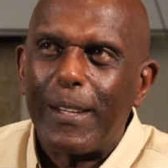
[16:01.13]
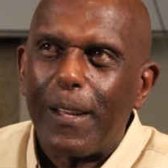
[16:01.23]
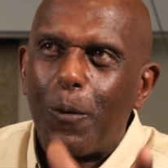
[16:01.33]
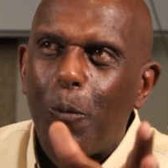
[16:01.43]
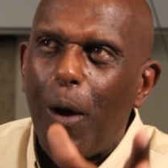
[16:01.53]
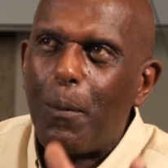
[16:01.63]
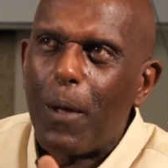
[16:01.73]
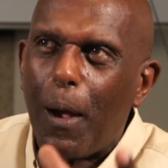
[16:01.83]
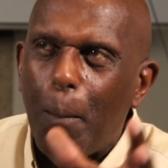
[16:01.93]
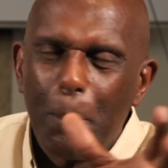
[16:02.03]
and get
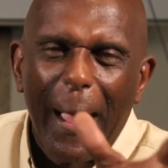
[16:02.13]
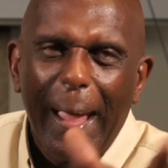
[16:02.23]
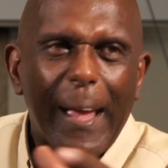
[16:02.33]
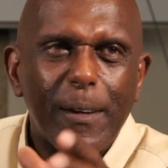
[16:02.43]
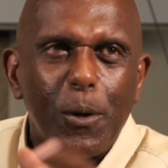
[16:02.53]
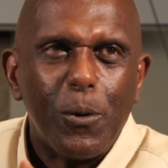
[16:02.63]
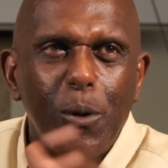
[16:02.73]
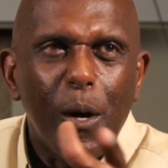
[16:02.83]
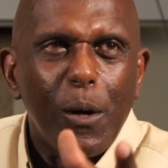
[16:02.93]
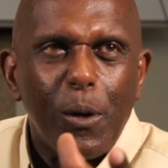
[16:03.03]
a man who's